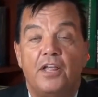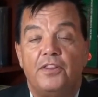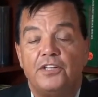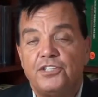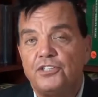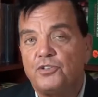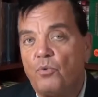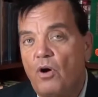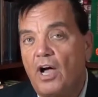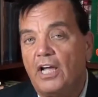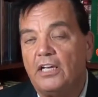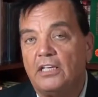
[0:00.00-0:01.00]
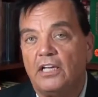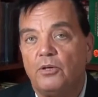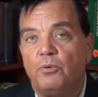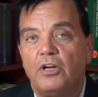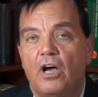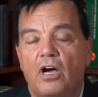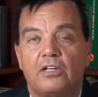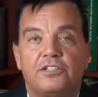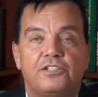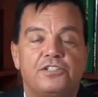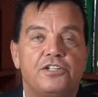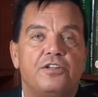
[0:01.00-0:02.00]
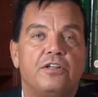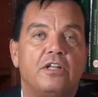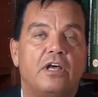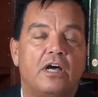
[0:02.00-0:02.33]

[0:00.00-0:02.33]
This is why liquid oxygen